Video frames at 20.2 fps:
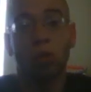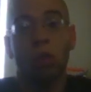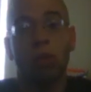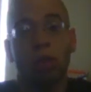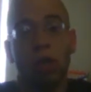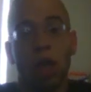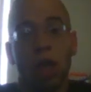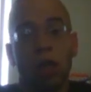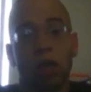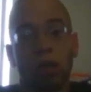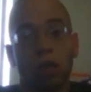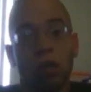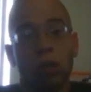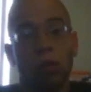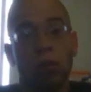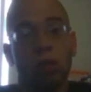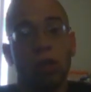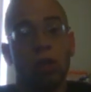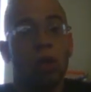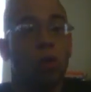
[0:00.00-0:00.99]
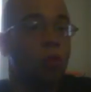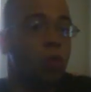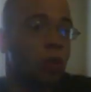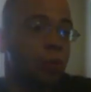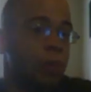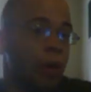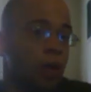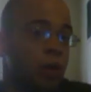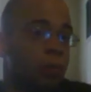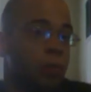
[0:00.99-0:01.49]
So what can you do? When
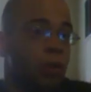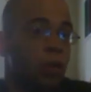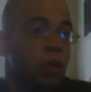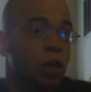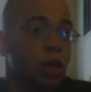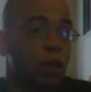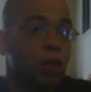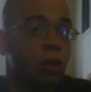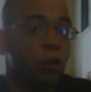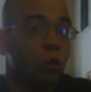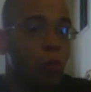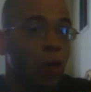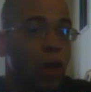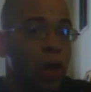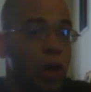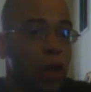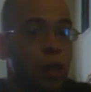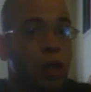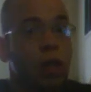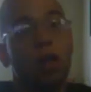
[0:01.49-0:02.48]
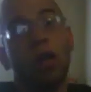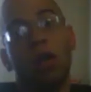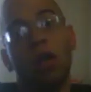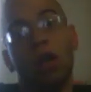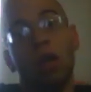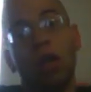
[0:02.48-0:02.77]
responsibilities gets in the way,